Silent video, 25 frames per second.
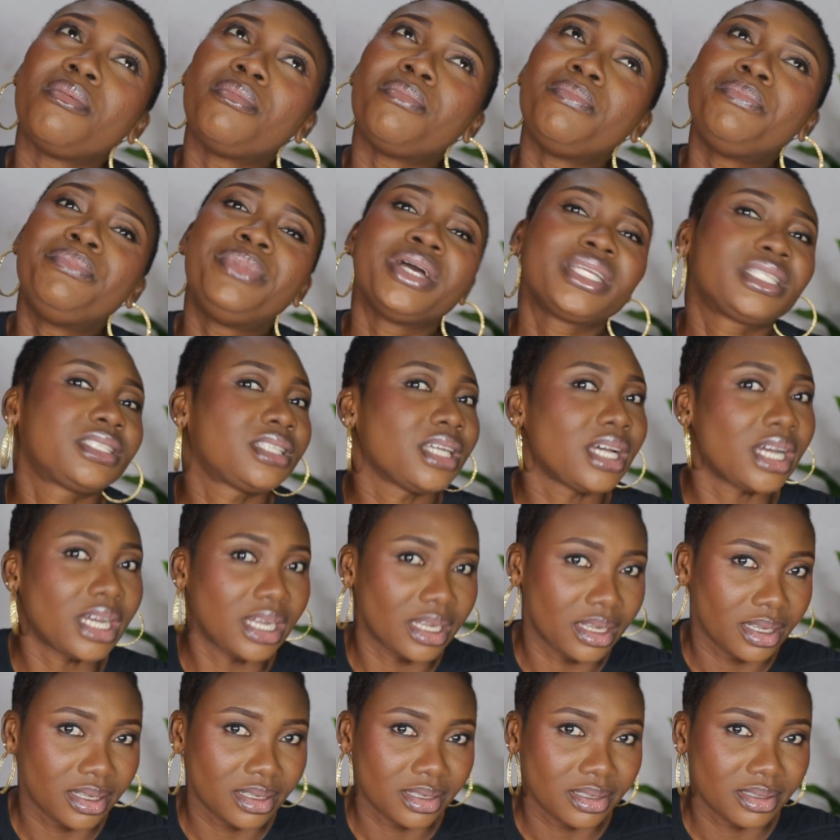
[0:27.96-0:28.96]
better.
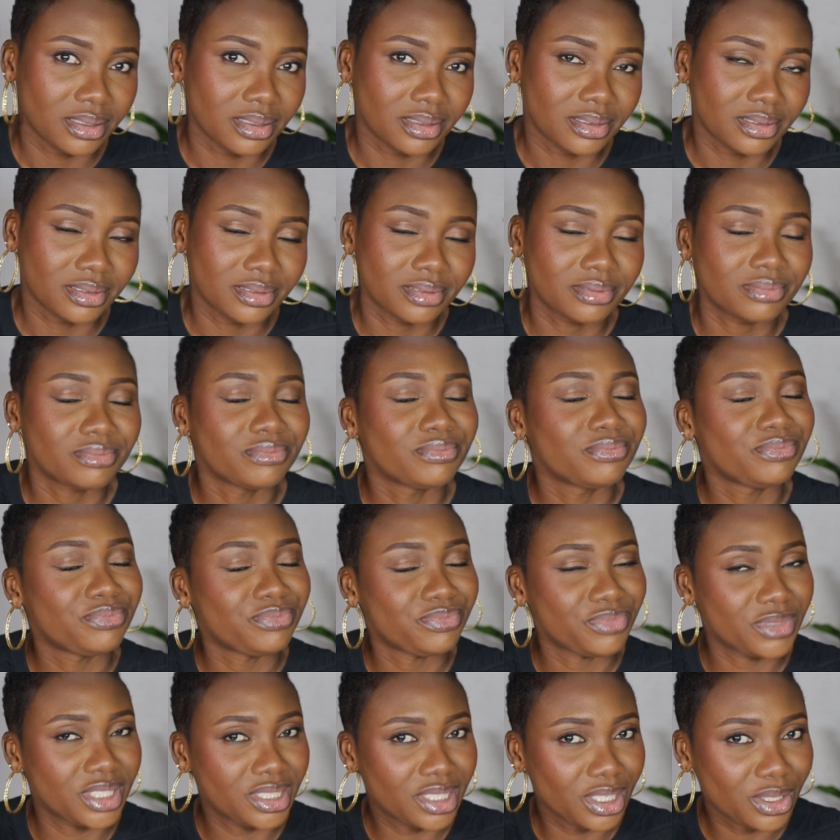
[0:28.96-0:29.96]

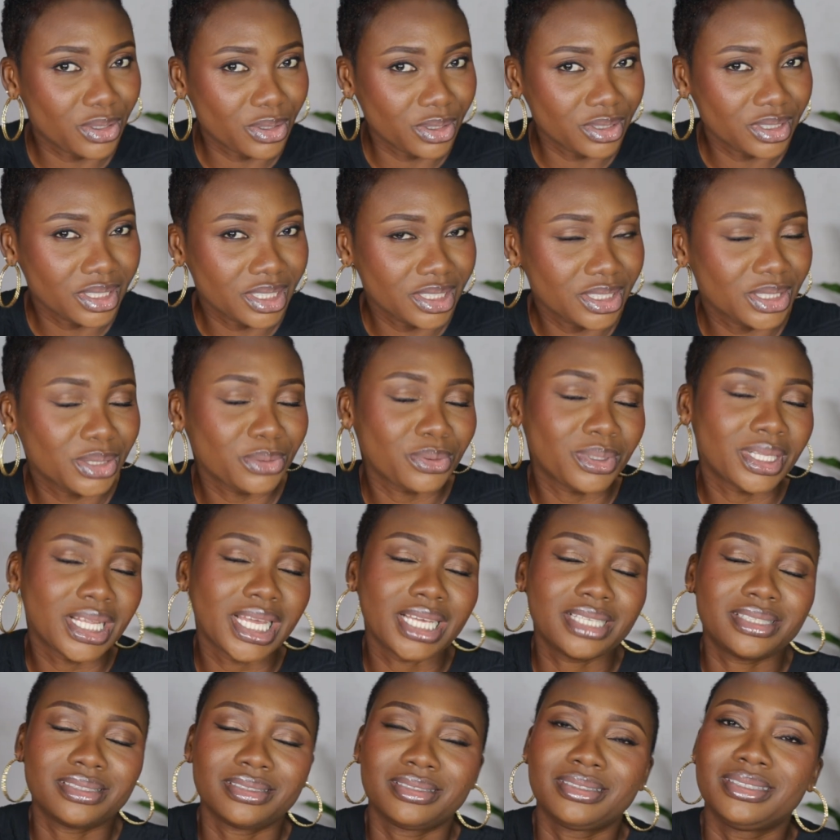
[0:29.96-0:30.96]
This is a content you would
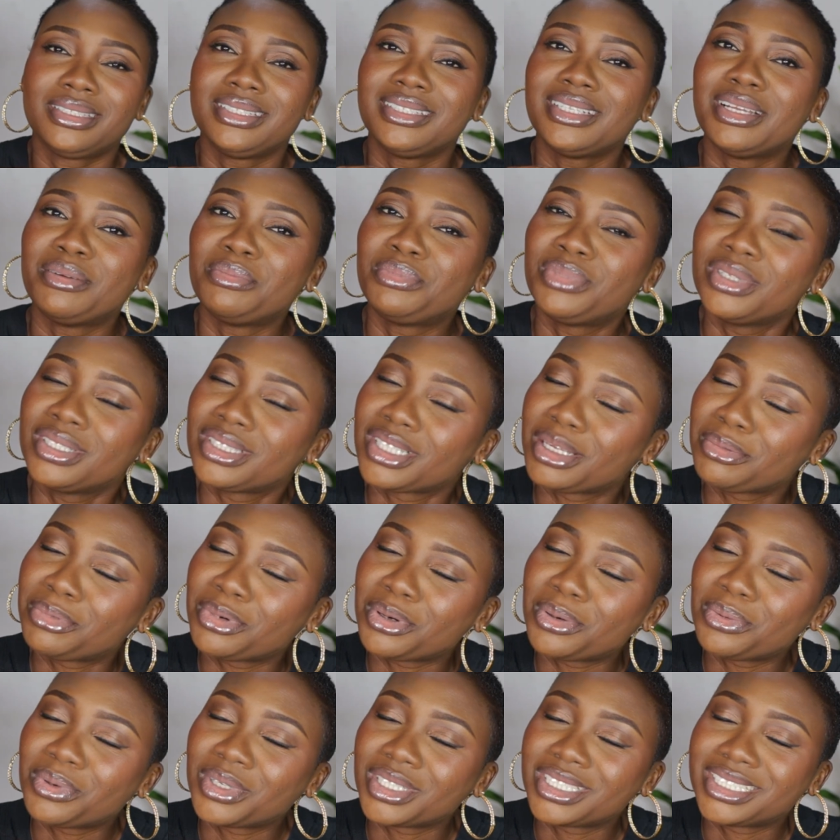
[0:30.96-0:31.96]
like to see, then please
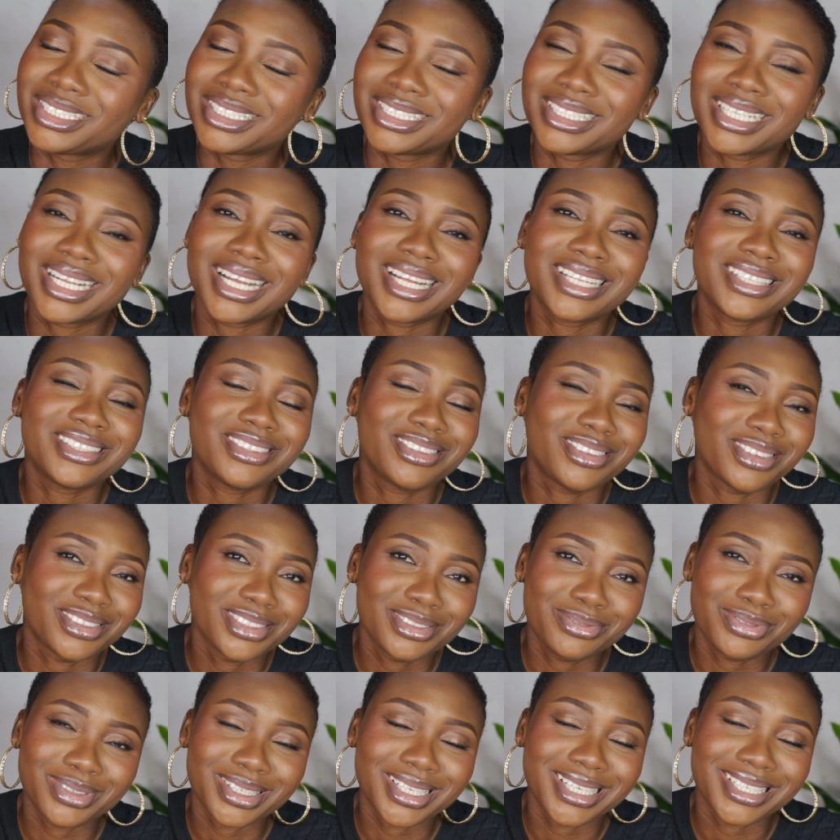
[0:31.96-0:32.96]
keep on watching and
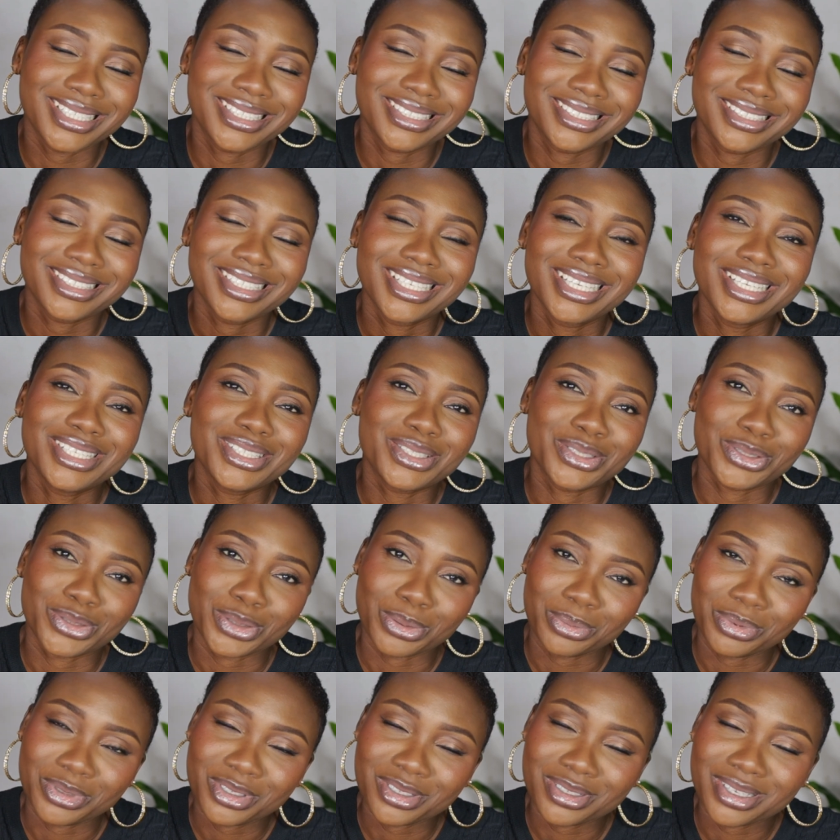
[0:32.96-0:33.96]
don't forget to
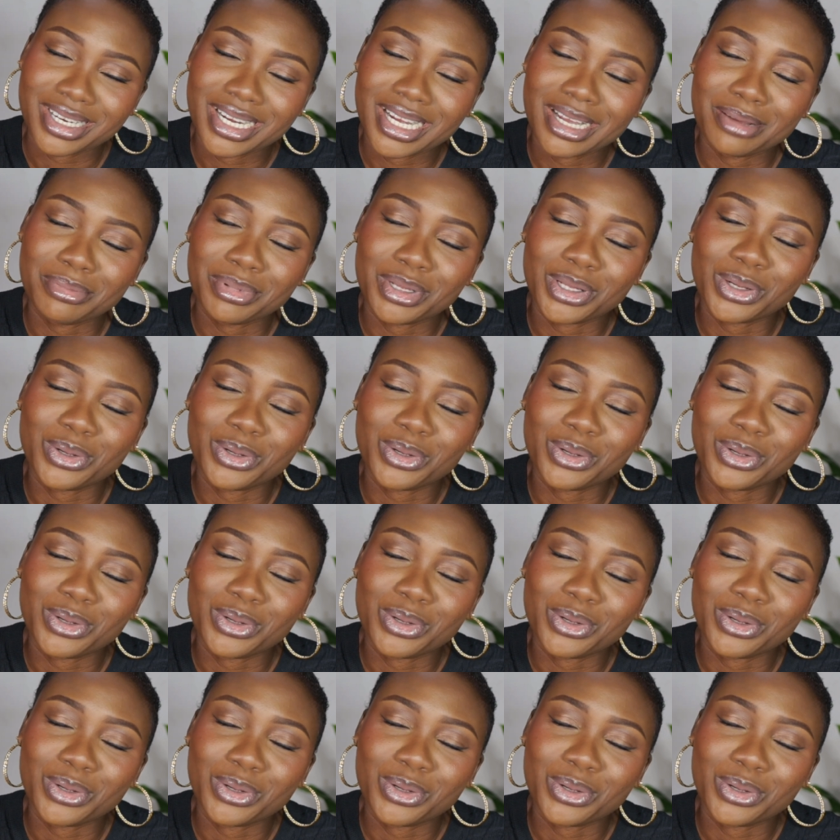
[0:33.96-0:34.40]
subscribe.